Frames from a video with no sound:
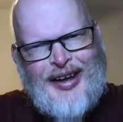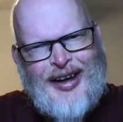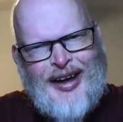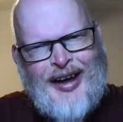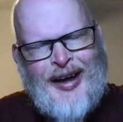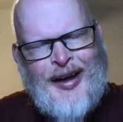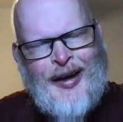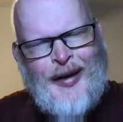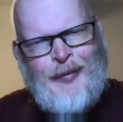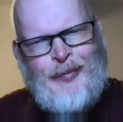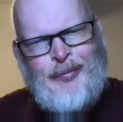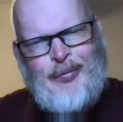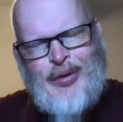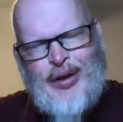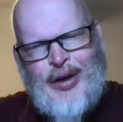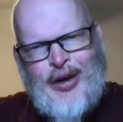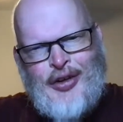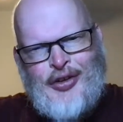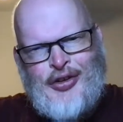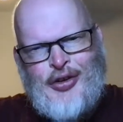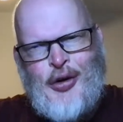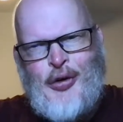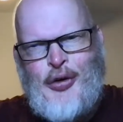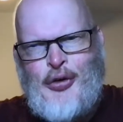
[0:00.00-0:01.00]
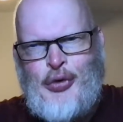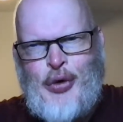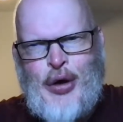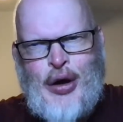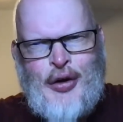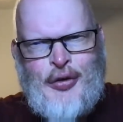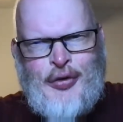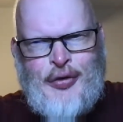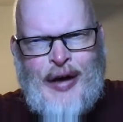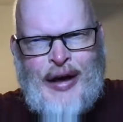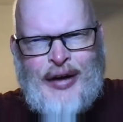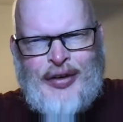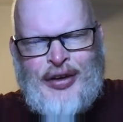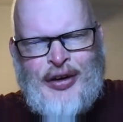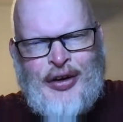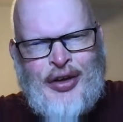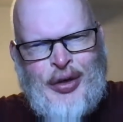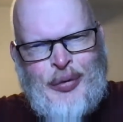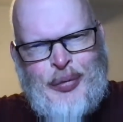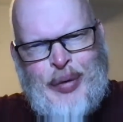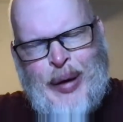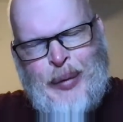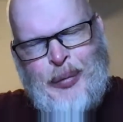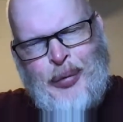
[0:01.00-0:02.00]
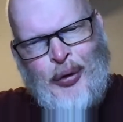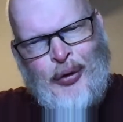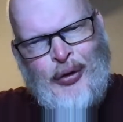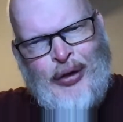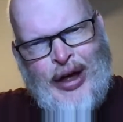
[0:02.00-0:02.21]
So if we are affecting other people,